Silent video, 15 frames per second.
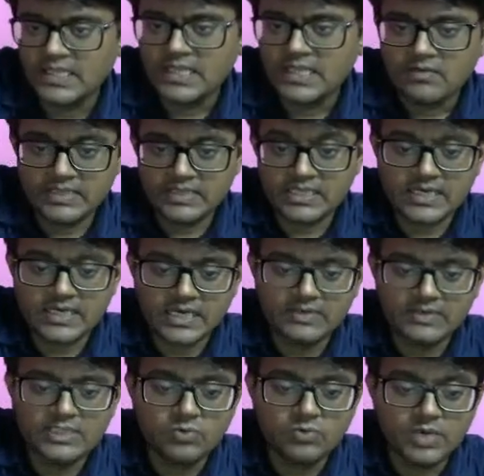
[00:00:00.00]
when the curve
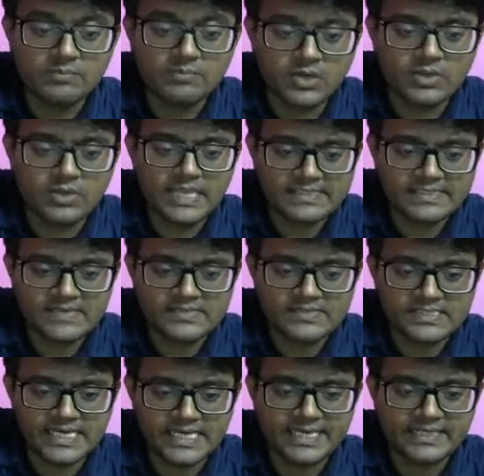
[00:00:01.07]
is going below the
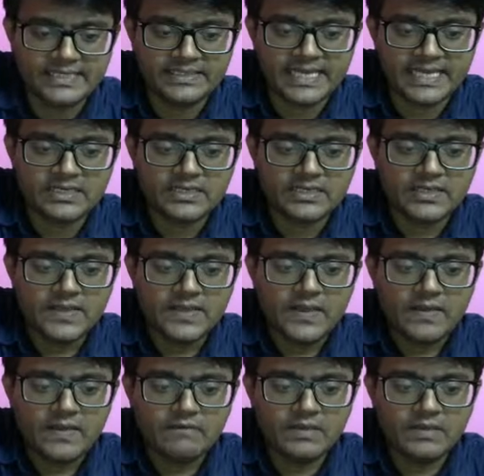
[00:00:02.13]
x-axis, right, then
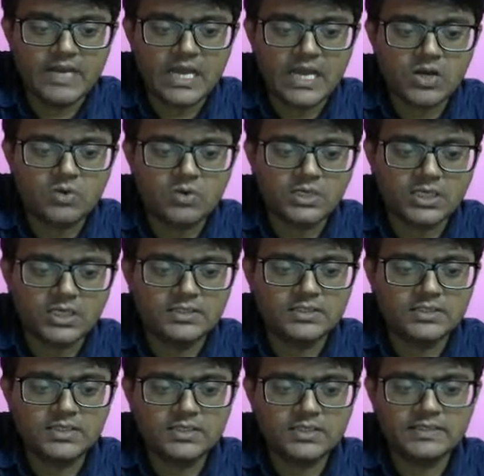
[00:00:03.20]
we will account
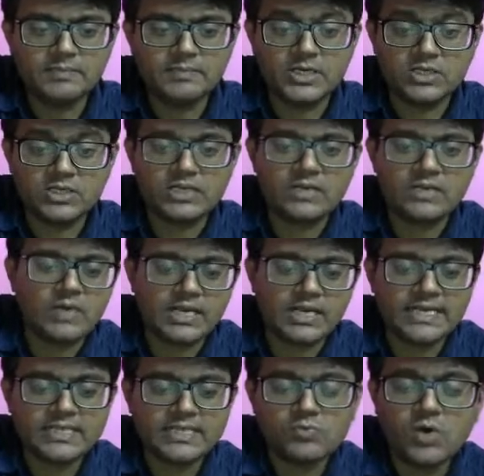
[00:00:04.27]
the particular work
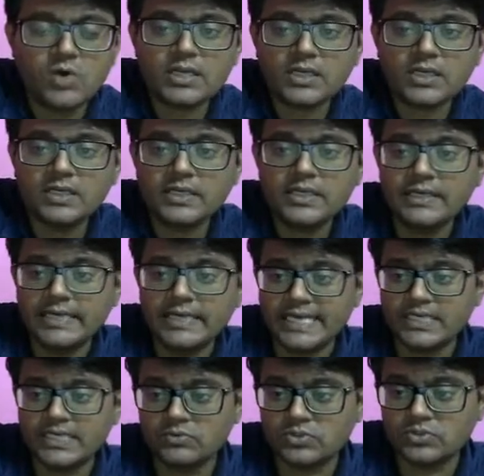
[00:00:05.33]
as what?
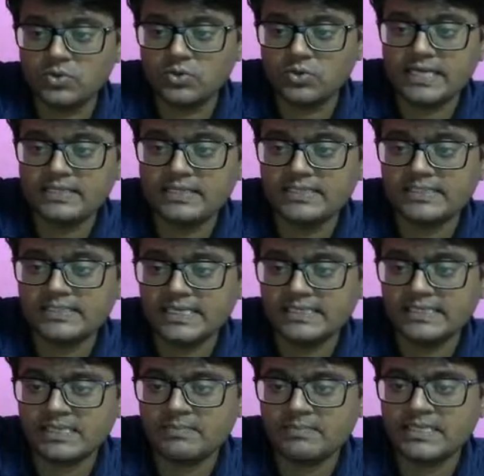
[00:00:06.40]
Negative. So look at this in
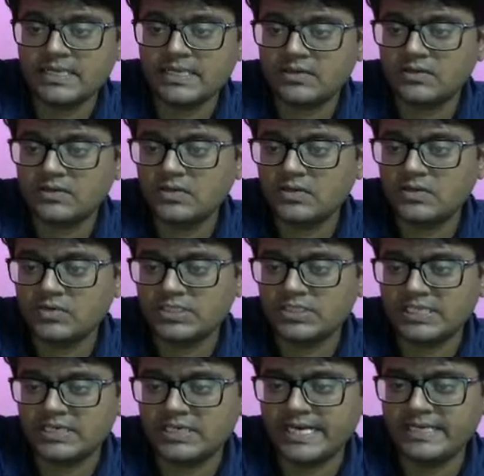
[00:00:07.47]
some other
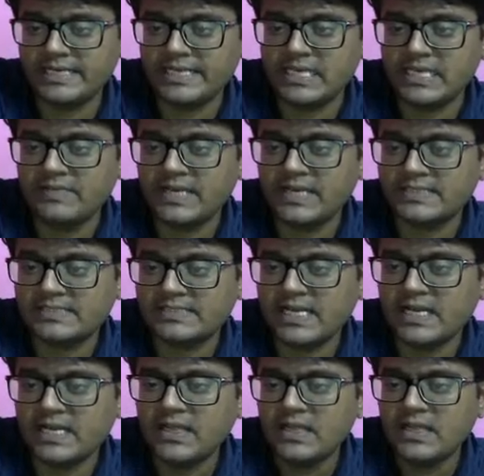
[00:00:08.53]
question, right? They are giving us
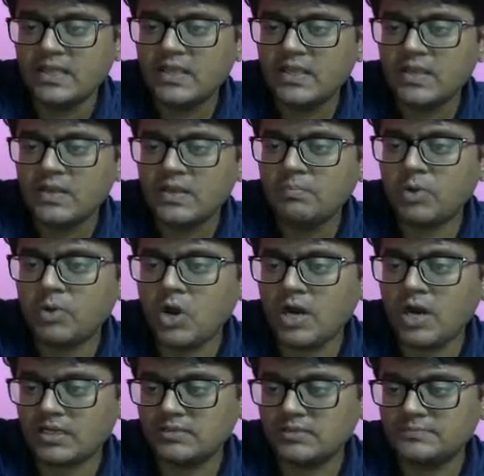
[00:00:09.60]
the
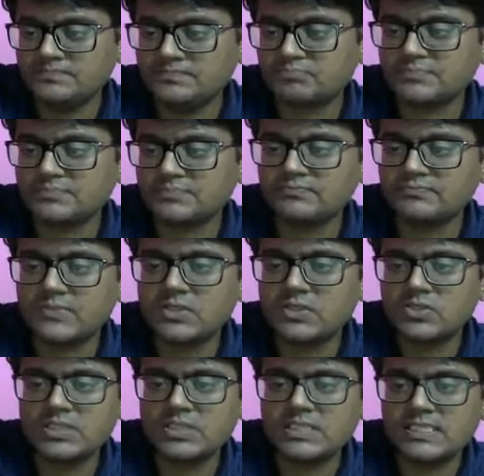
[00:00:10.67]
plot.
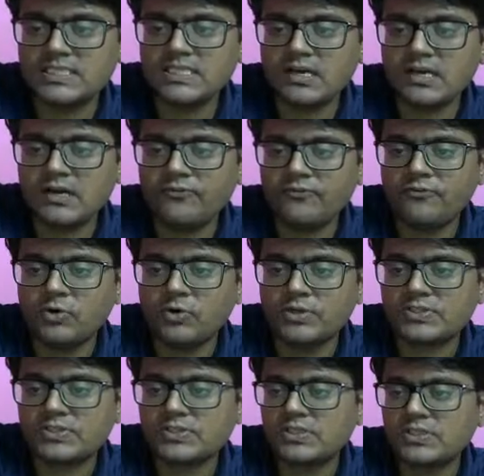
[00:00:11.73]
So this is the
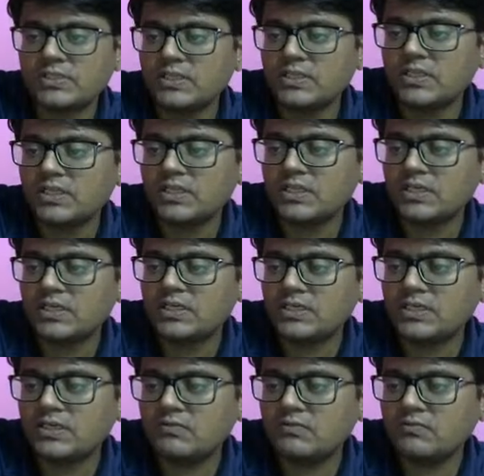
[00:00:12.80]
force
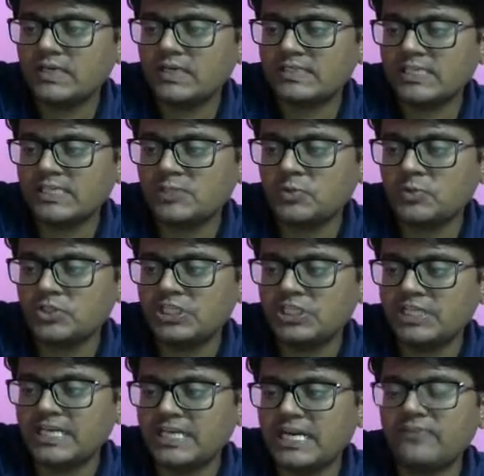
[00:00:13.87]
versus
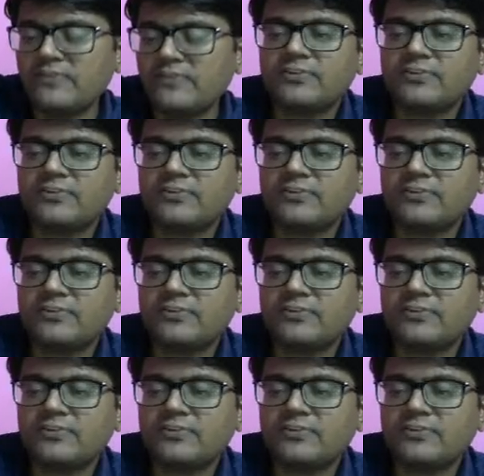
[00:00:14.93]
position graph.